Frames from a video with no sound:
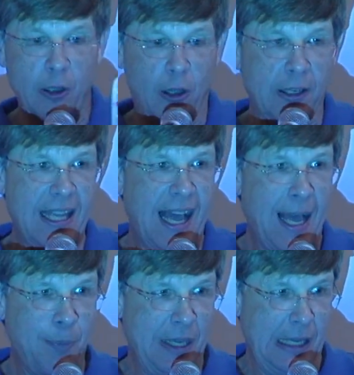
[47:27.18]
along
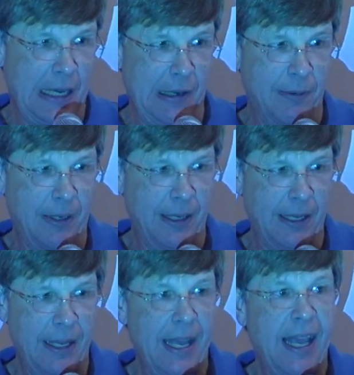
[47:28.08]
copying it.
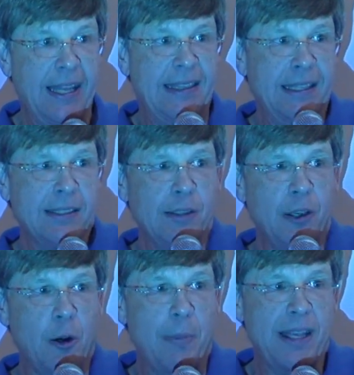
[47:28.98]
This
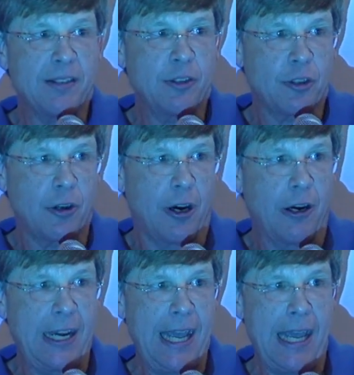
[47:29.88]
little messenger
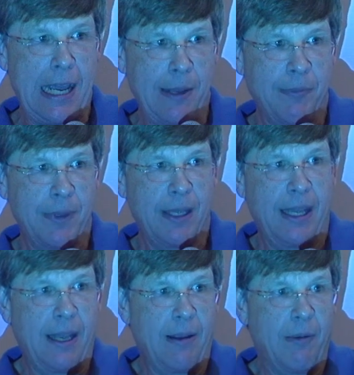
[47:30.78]
RNA
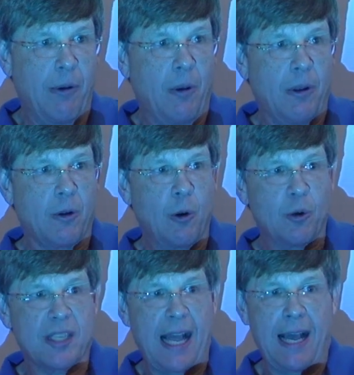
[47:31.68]

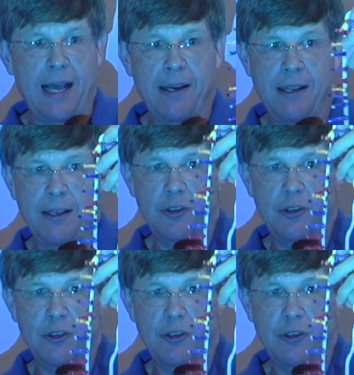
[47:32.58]
goes on